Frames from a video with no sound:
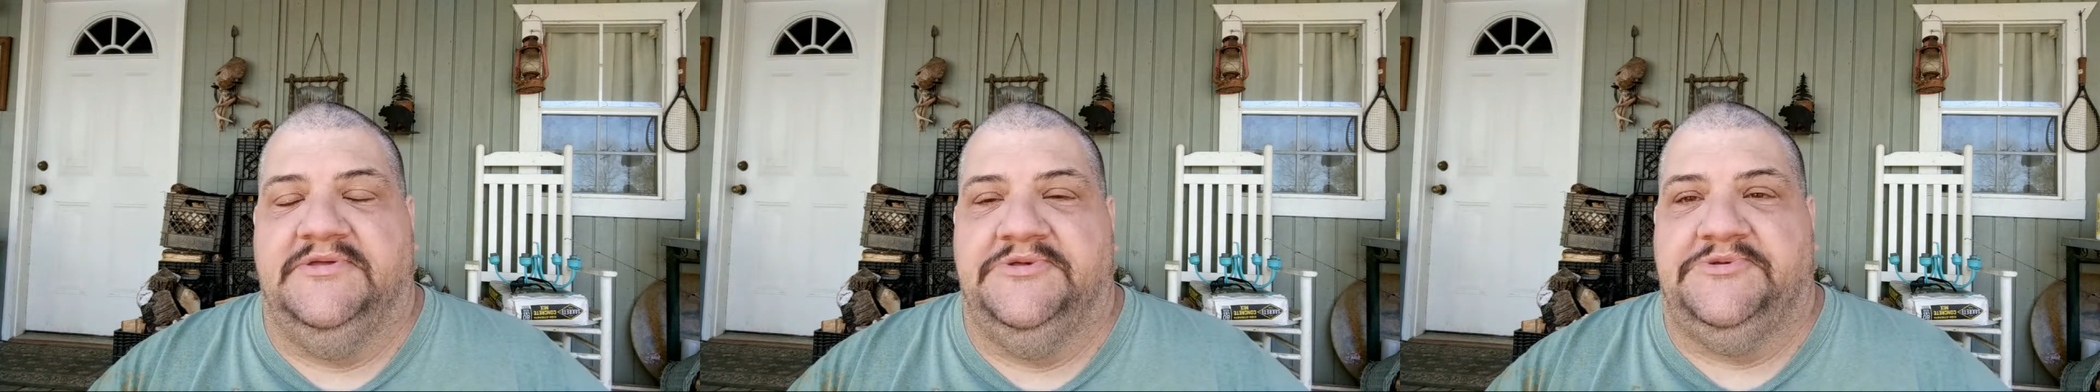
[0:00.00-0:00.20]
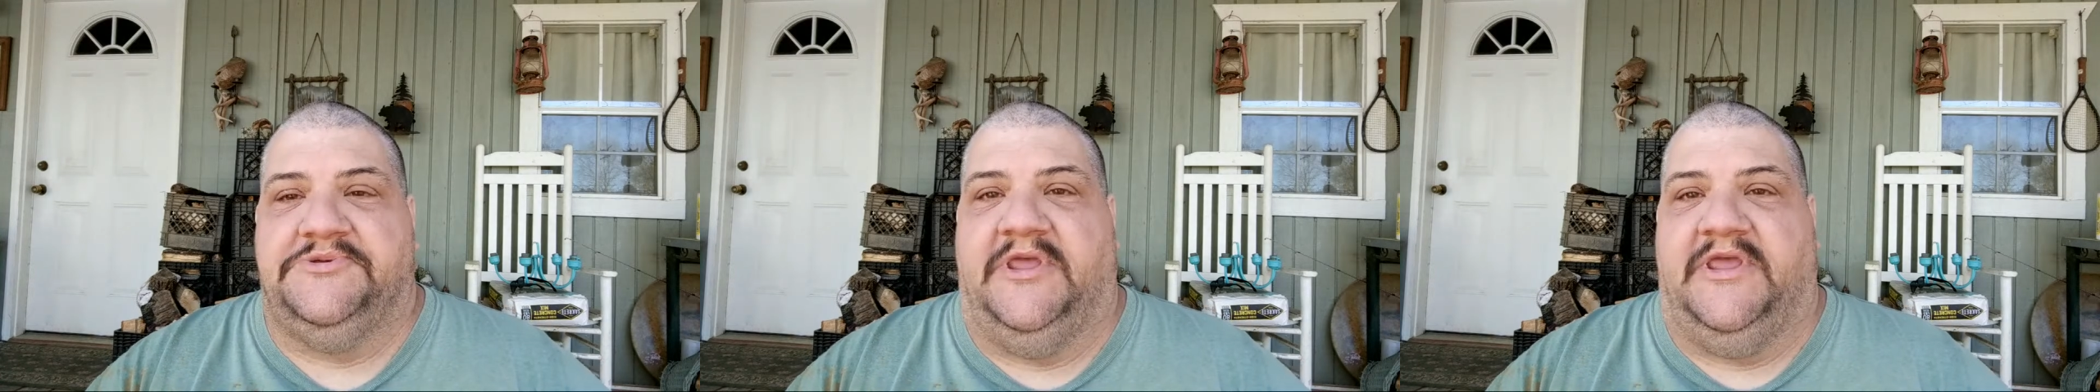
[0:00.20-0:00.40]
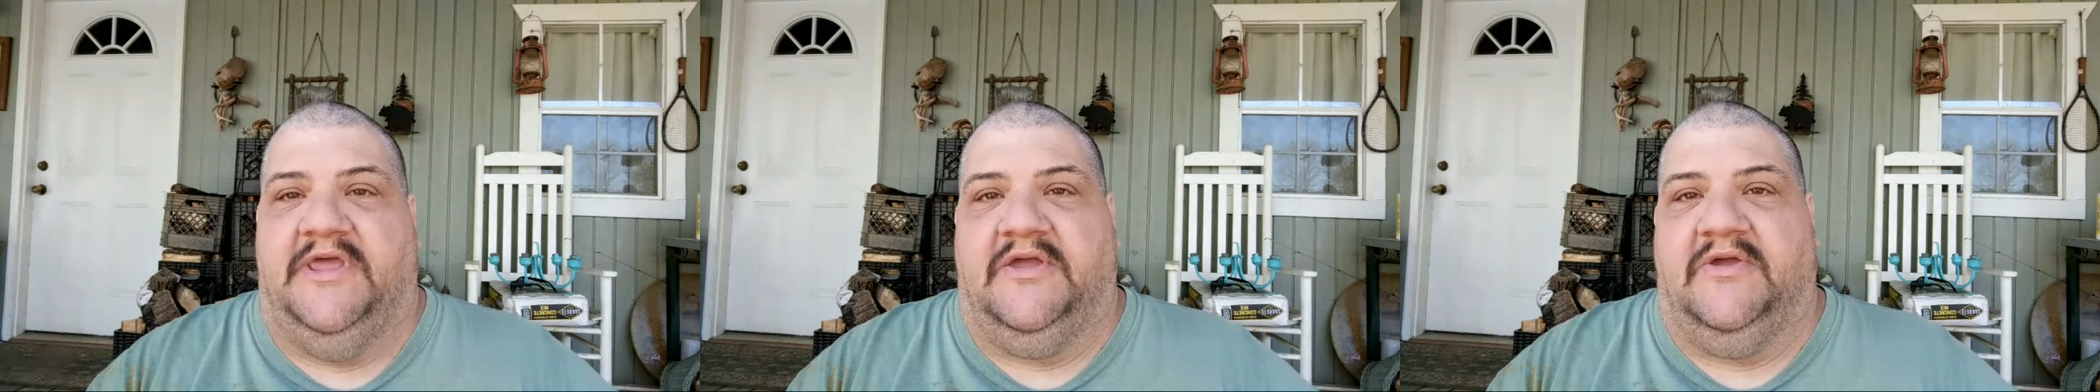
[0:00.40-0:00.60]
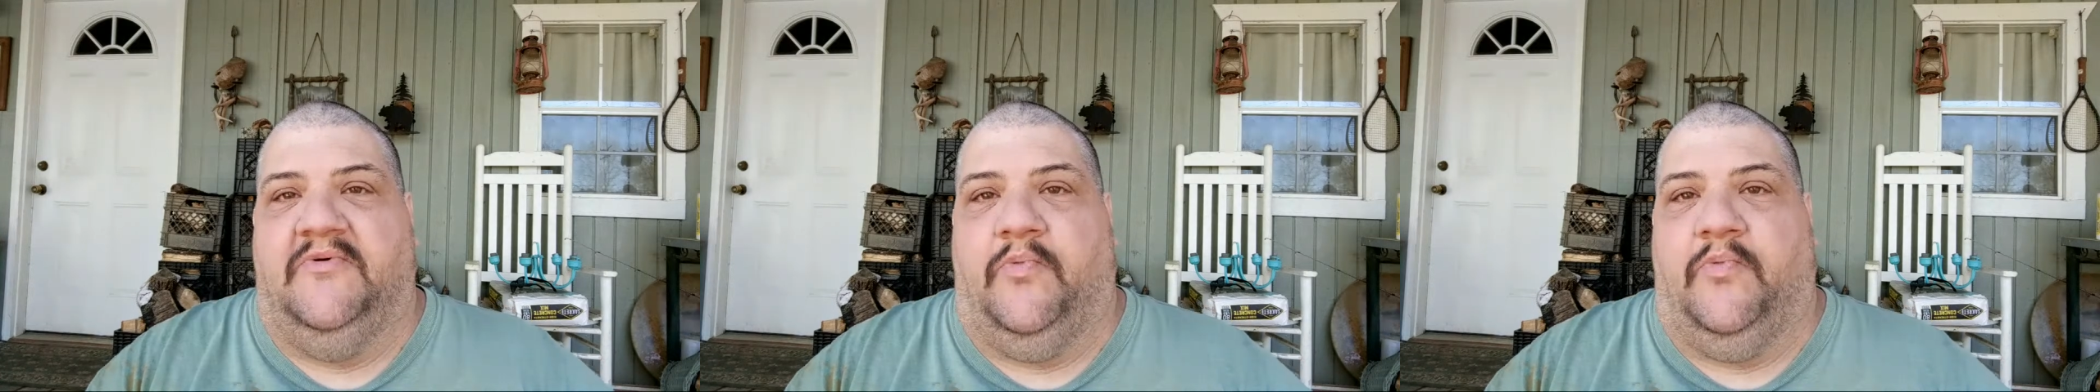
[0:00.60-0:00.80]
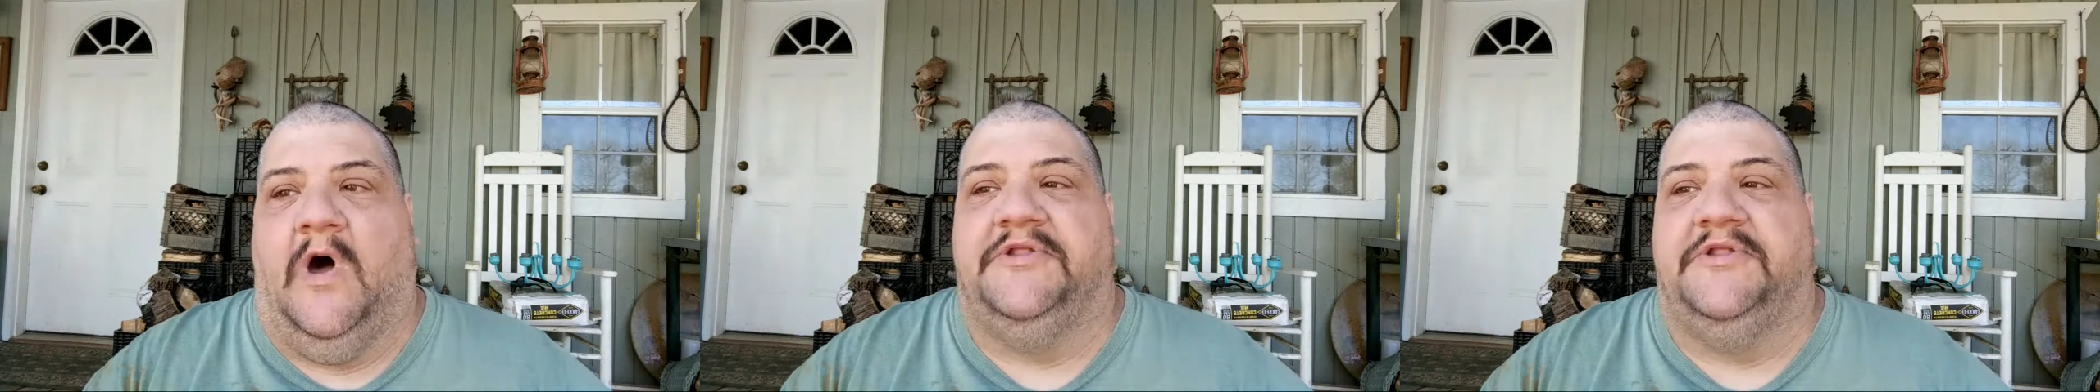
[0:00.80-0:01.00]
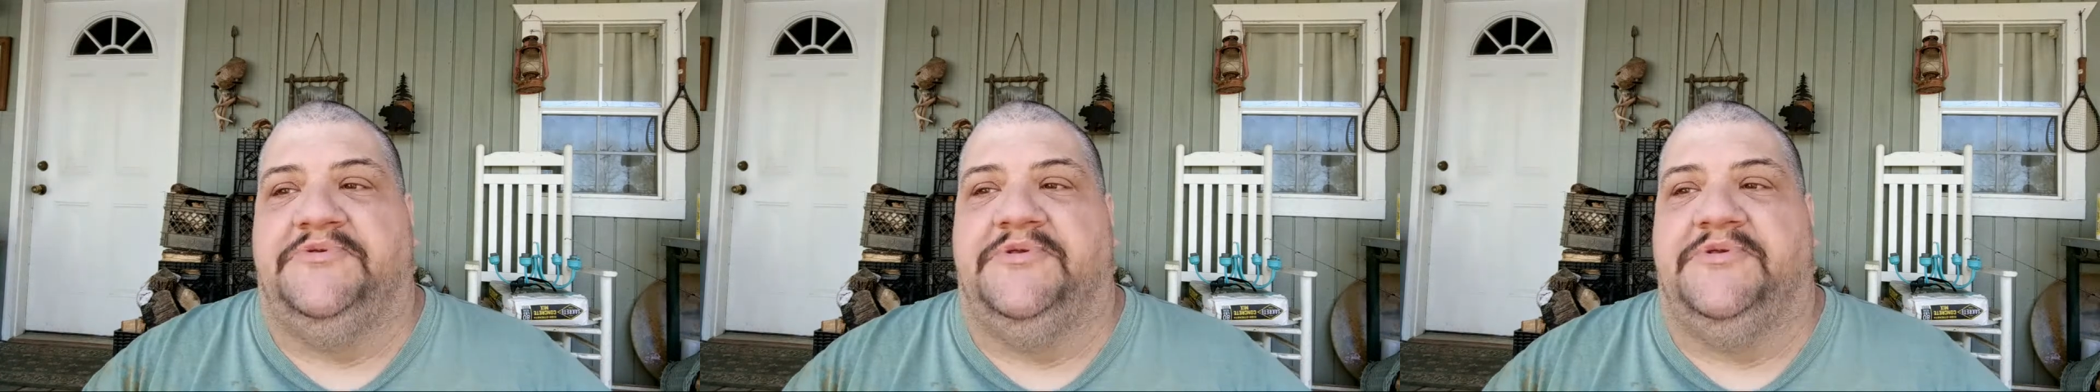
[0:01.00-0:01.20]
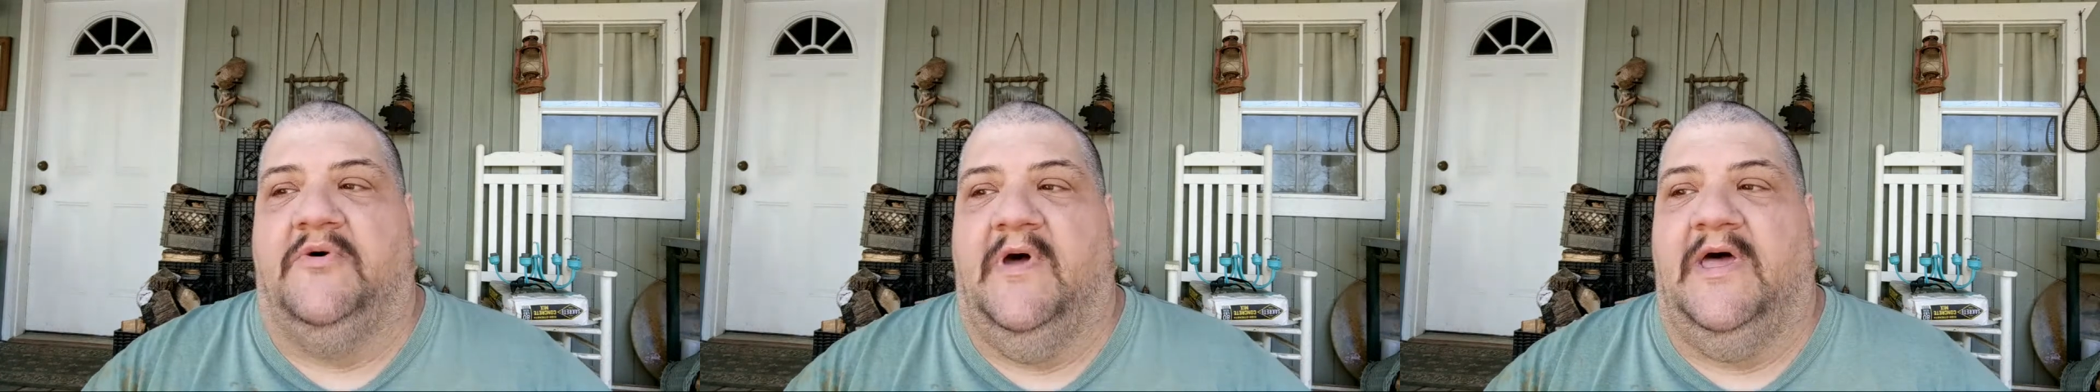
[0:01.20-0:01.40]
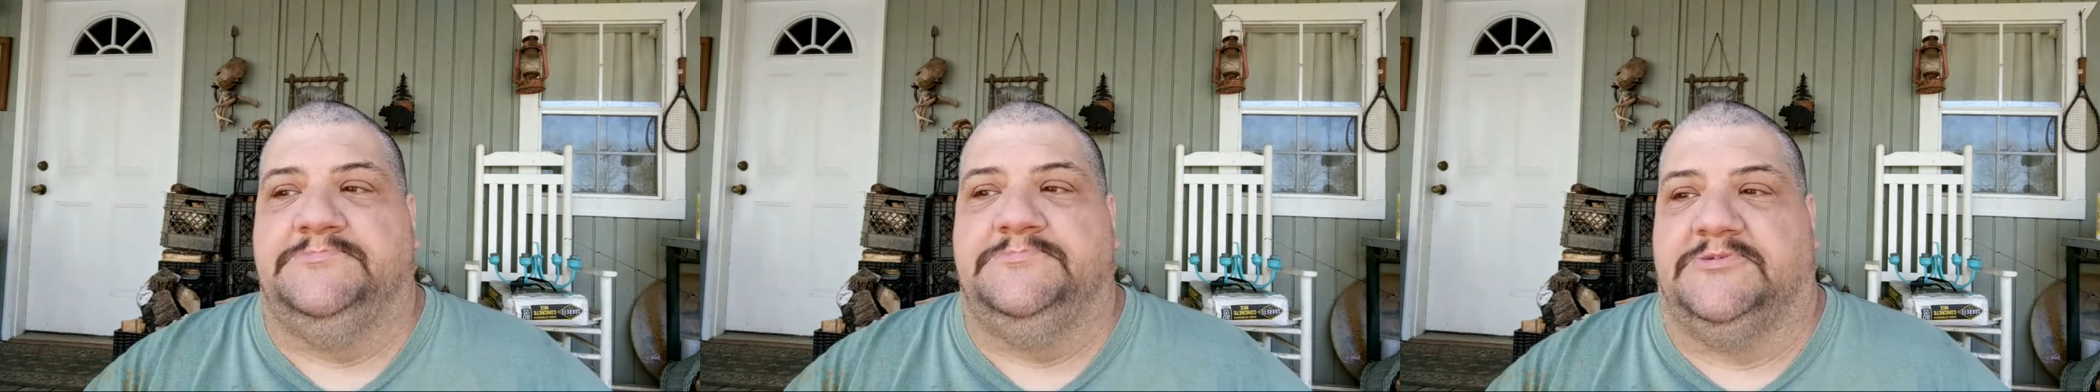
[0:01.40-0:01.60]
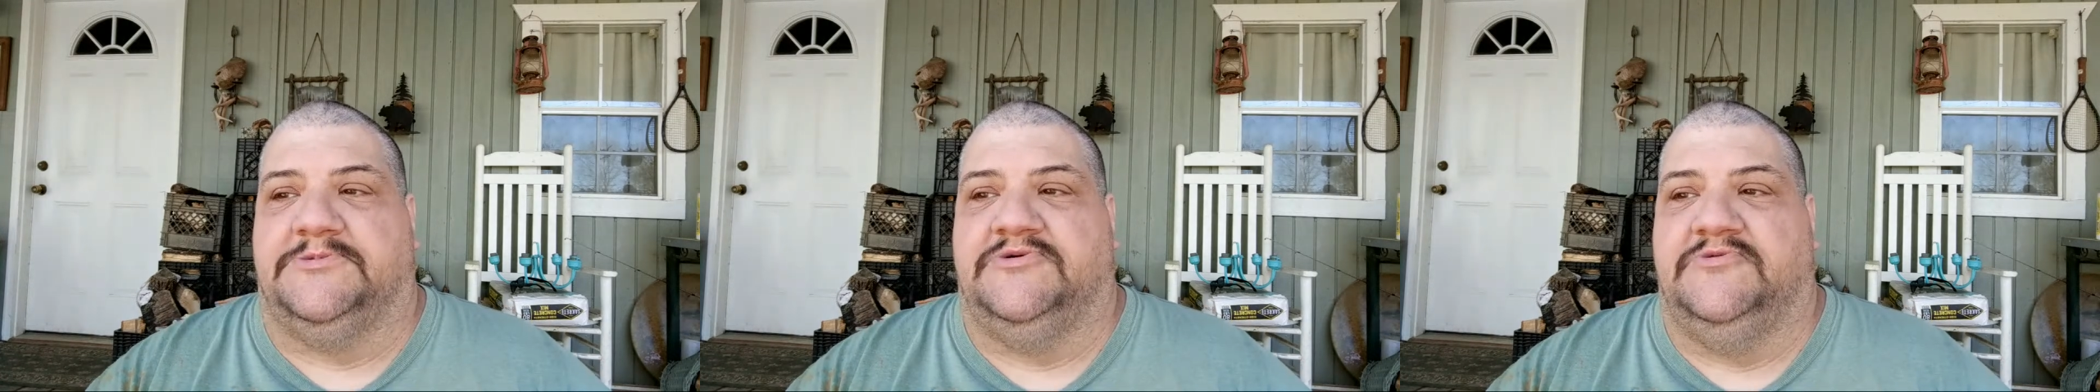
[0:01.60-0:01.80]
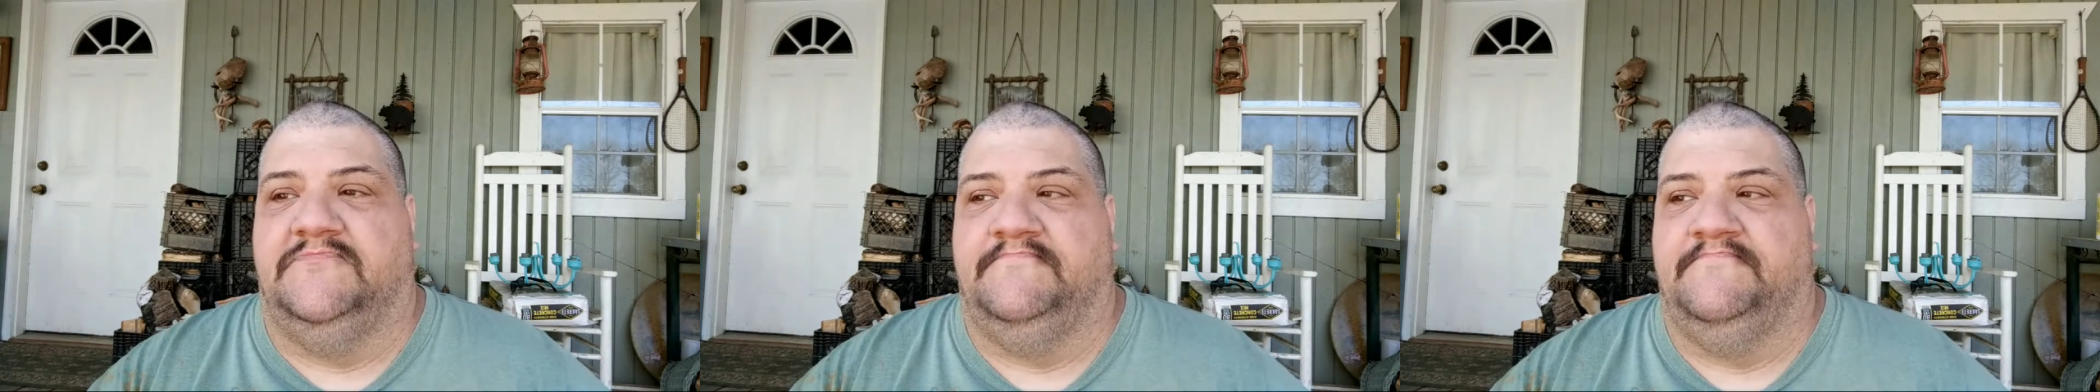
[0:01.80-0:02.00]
sick whatsoever.